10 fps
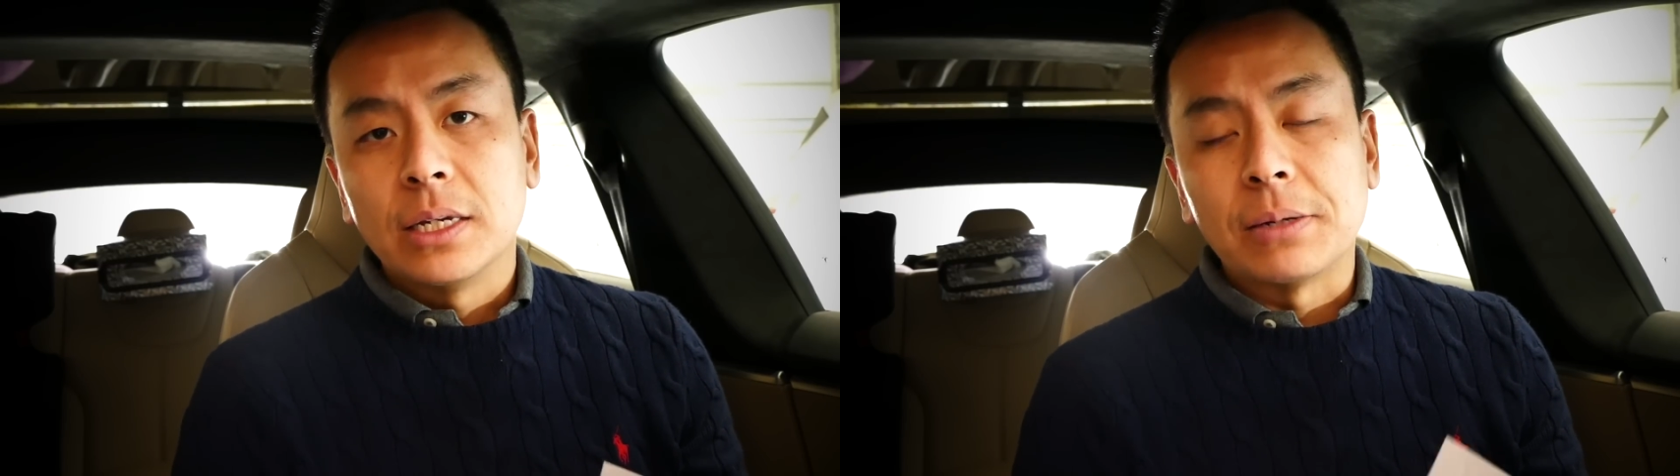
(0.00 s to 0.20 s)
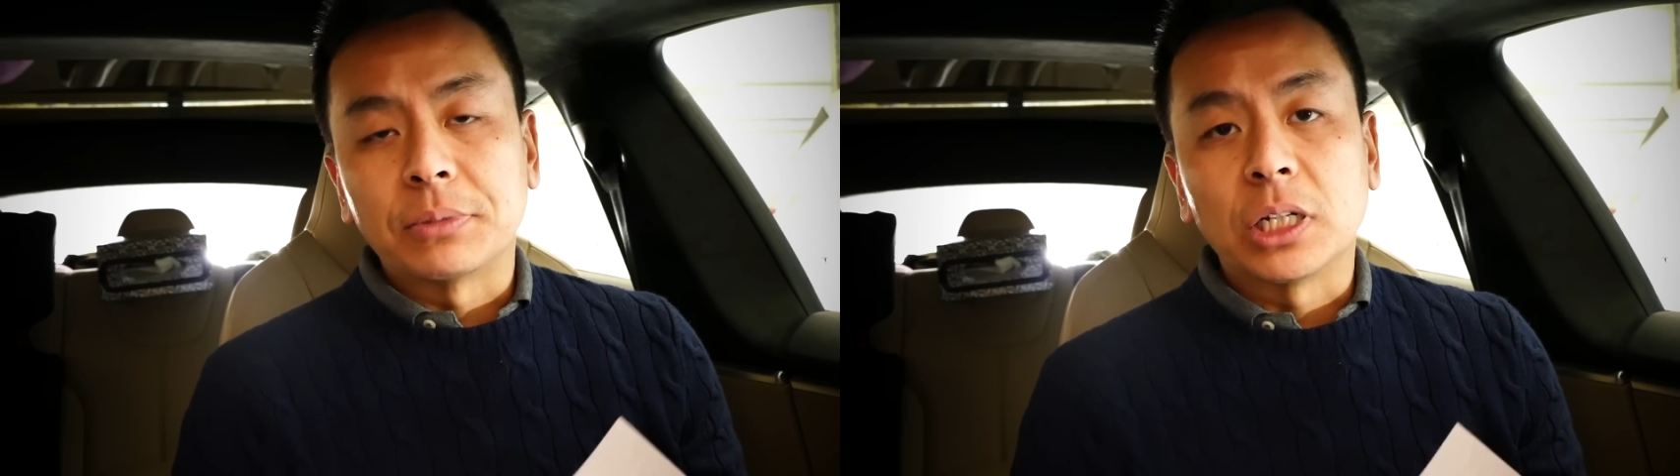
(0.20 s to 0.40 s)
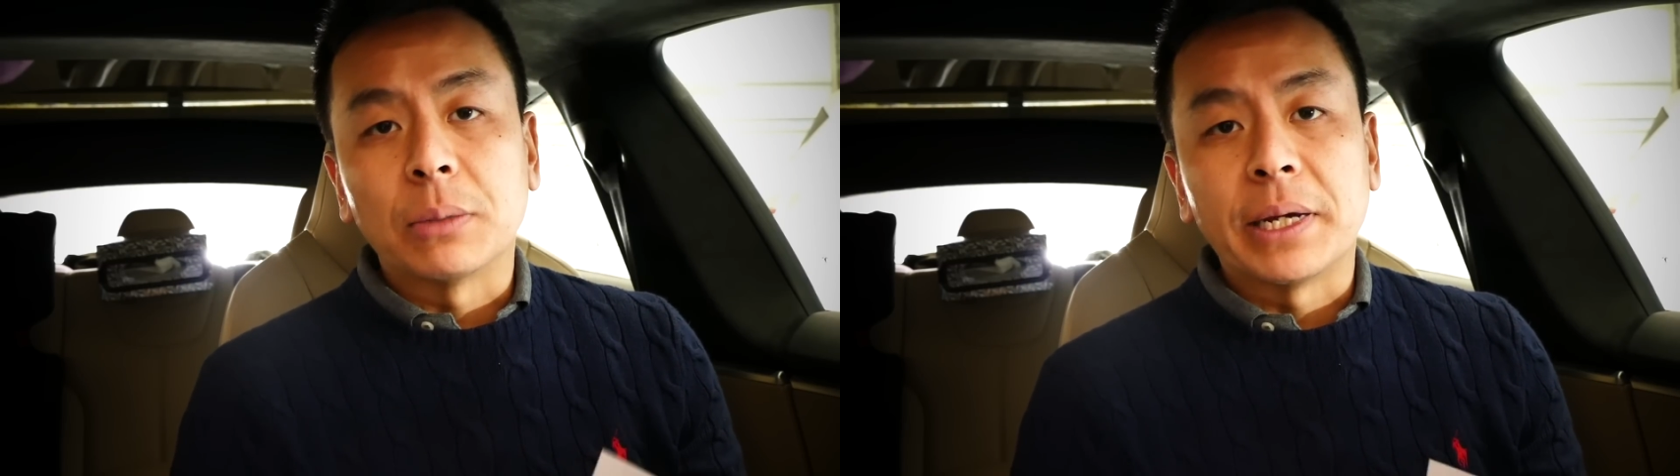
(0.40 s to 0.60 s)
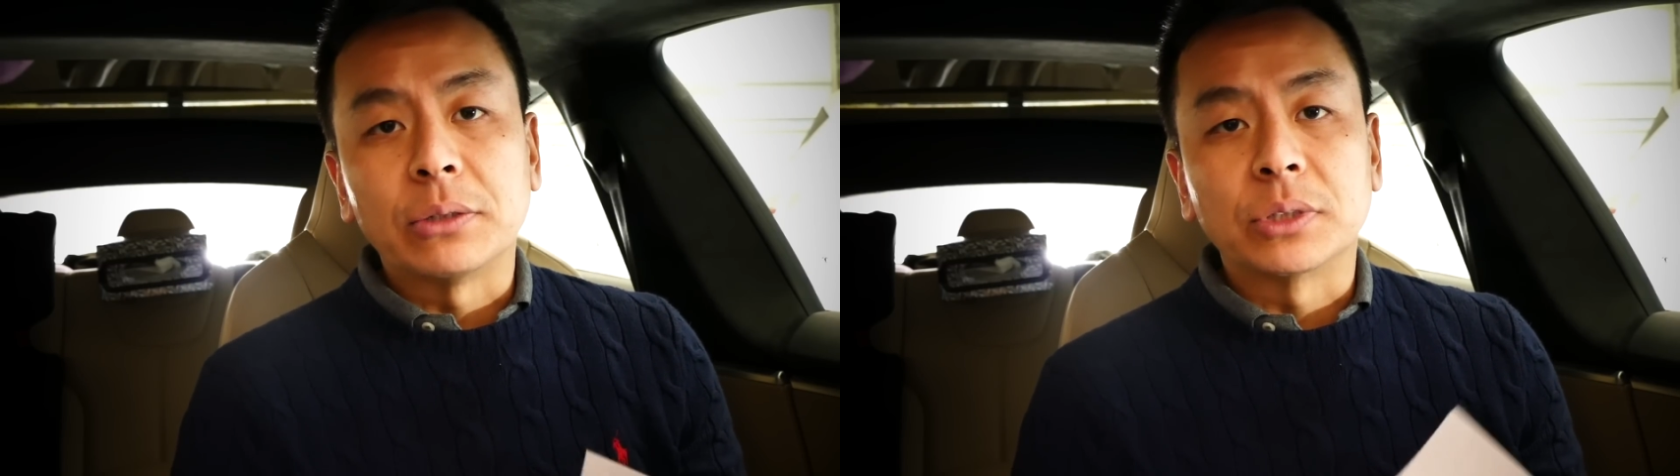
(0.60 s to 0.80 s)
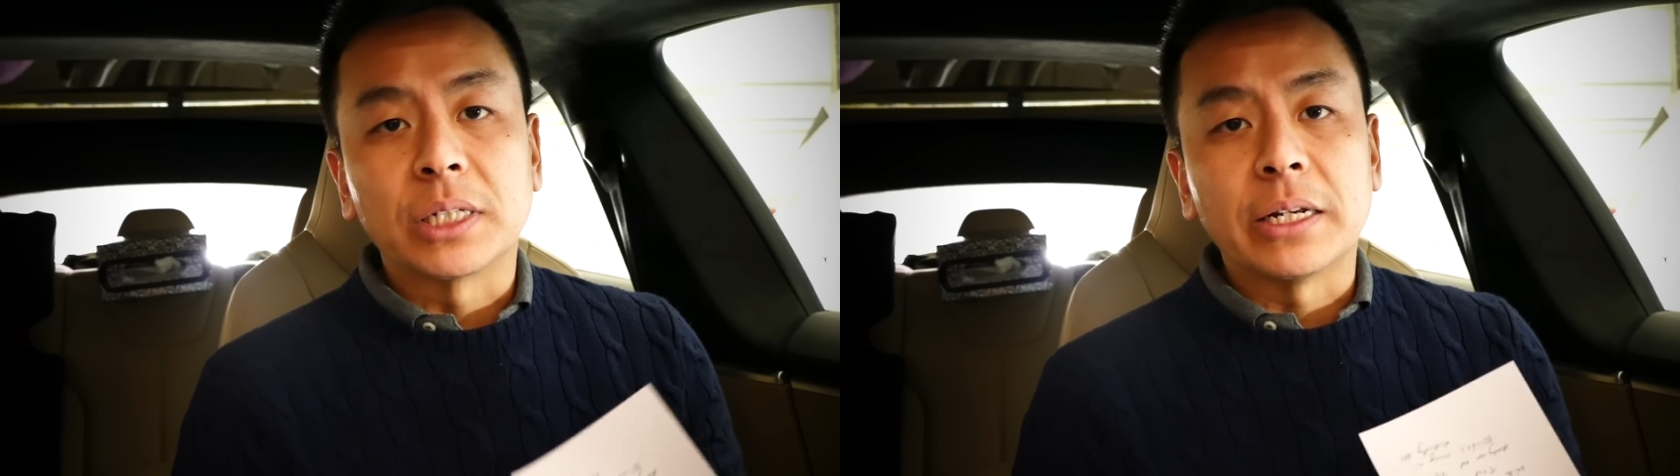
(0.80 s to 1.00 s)
solar
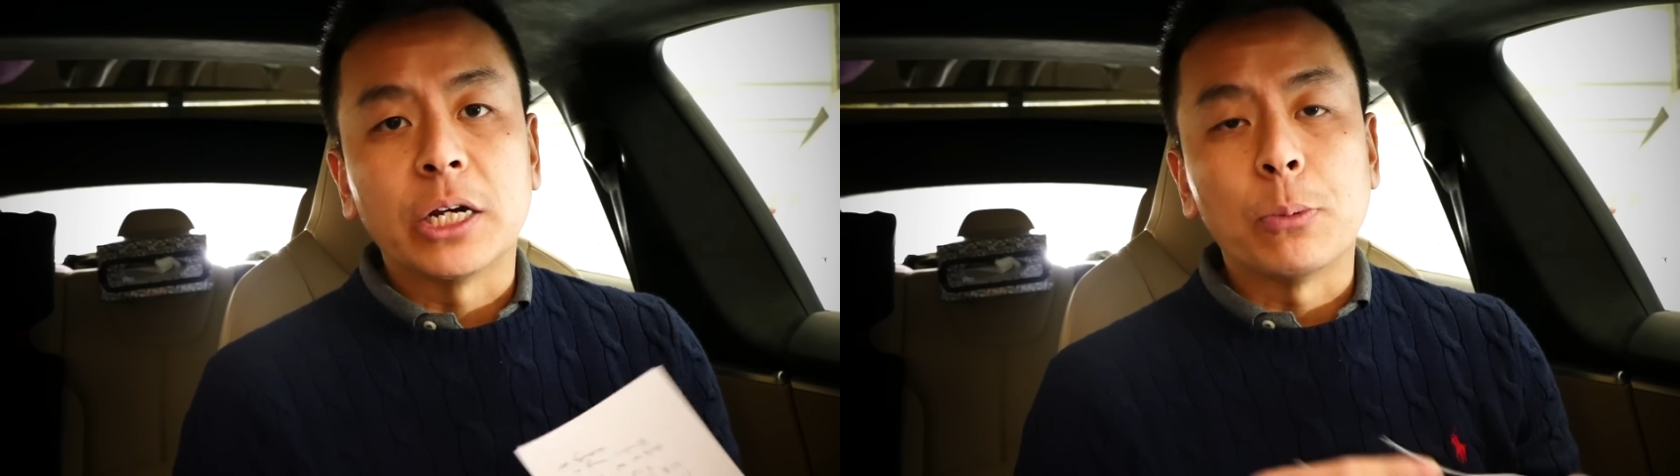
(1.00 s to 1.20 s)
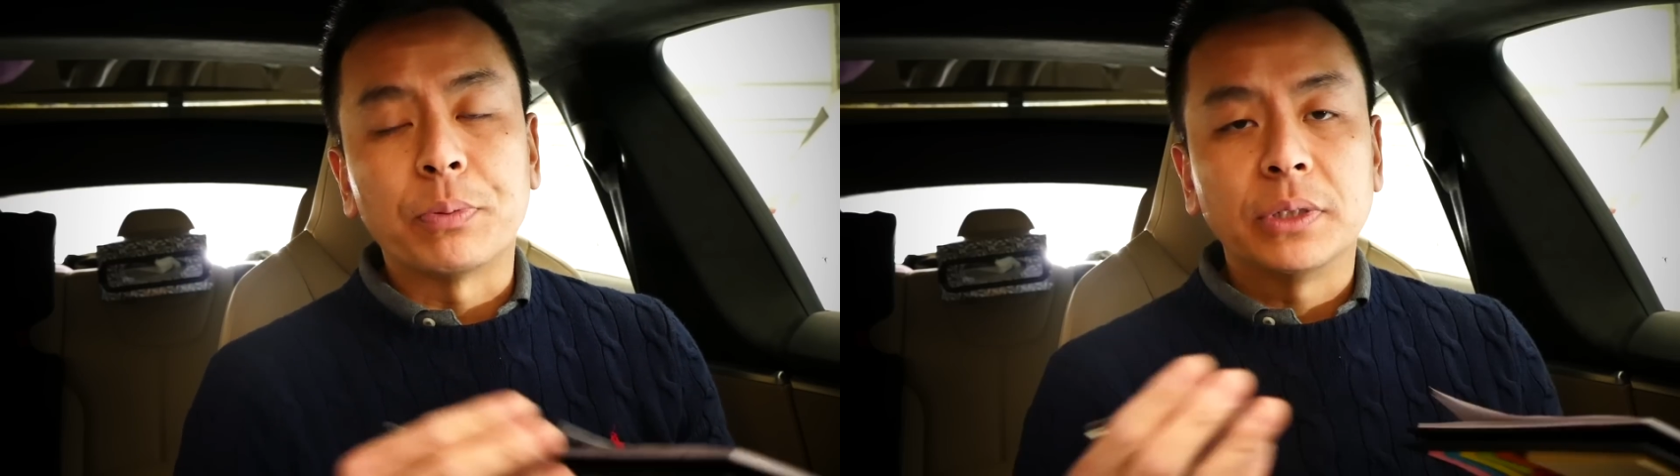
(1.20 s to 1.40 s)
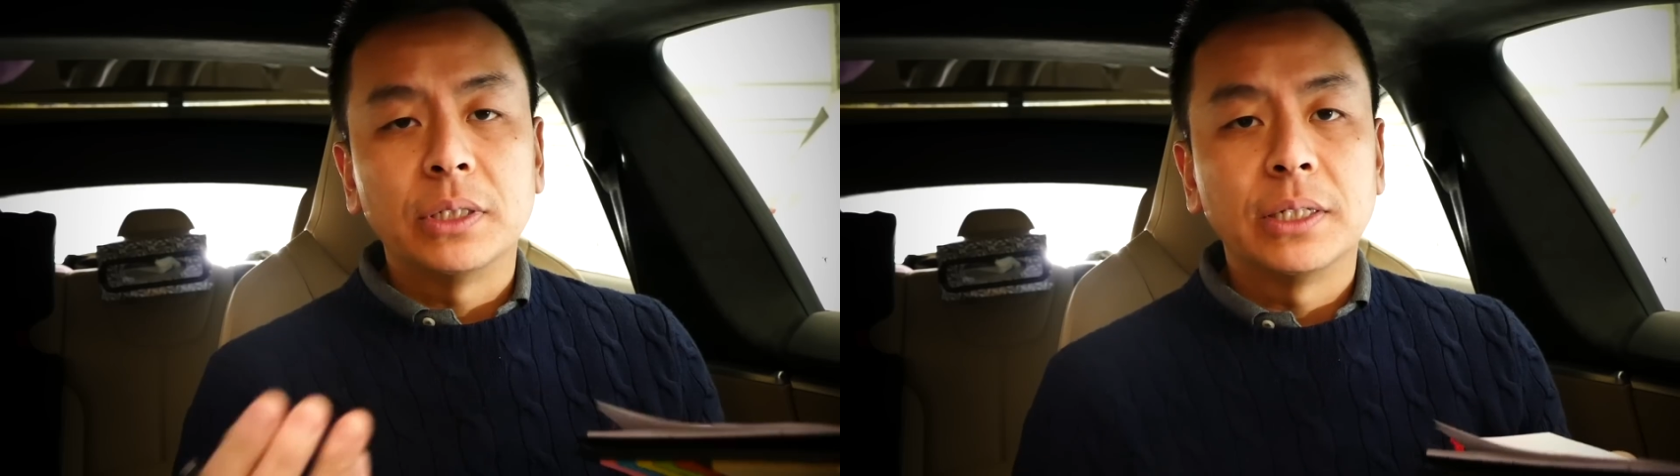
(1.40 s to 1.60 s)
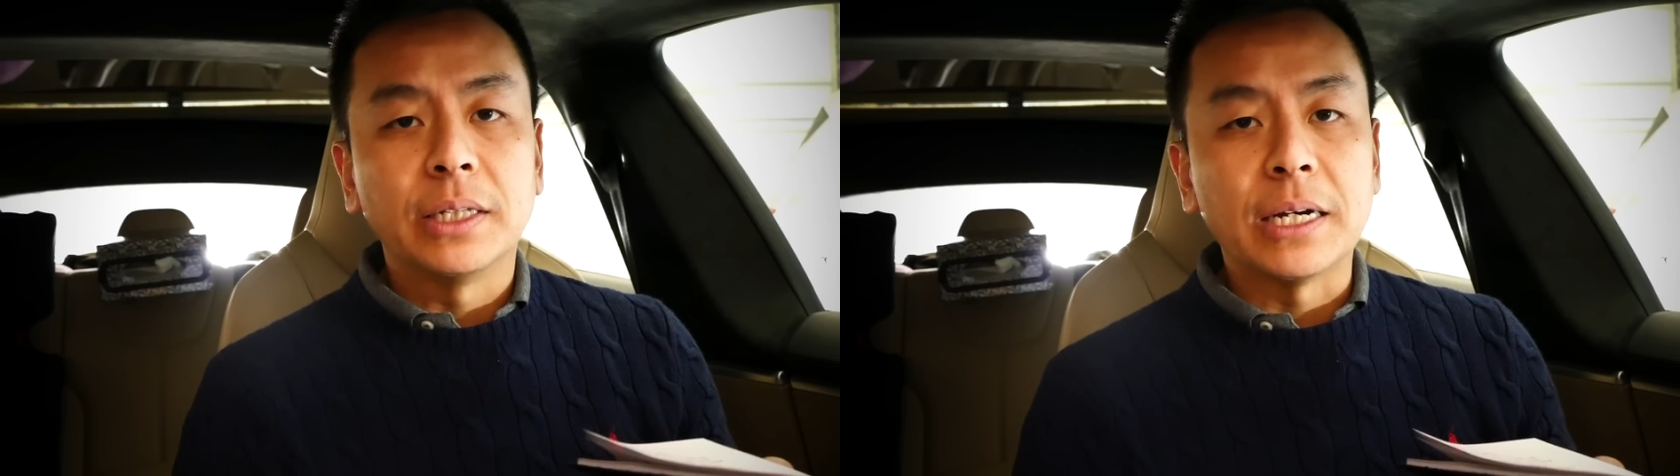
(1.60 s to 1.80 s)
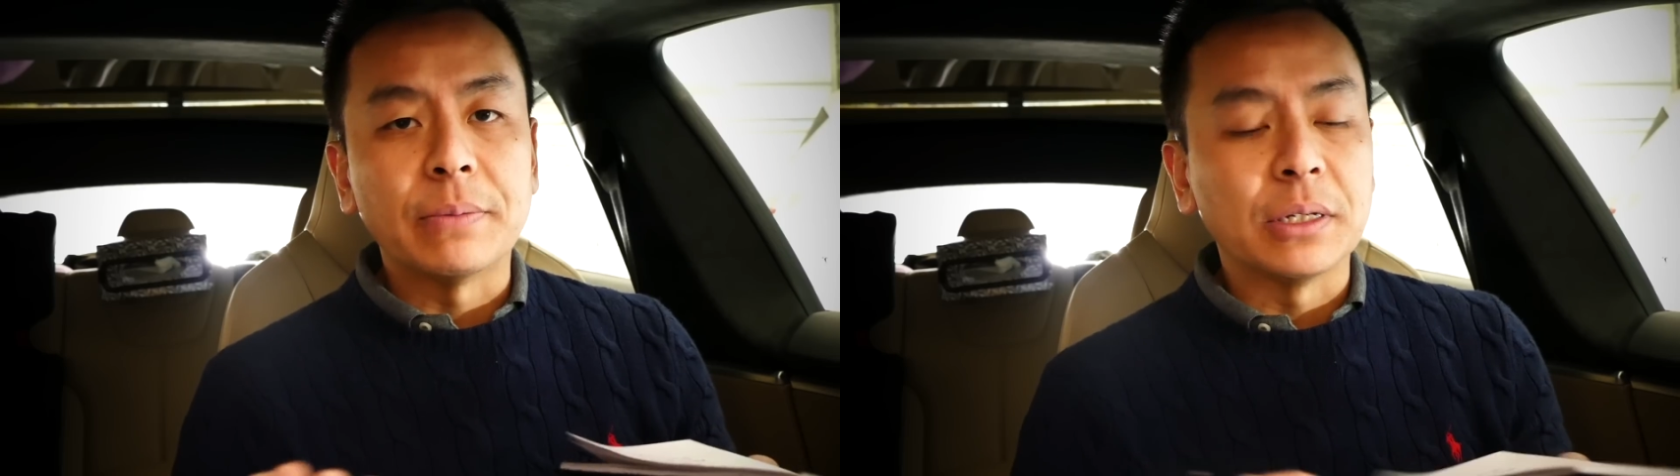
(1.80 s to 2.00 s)
panels can help
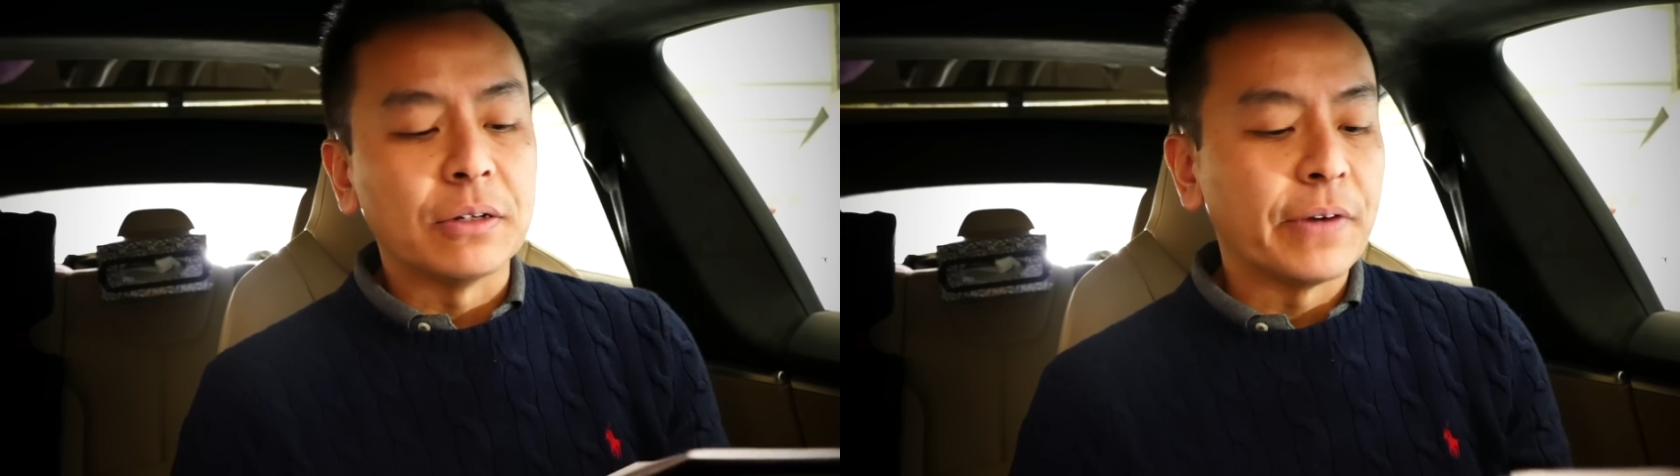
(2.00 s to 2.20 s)
the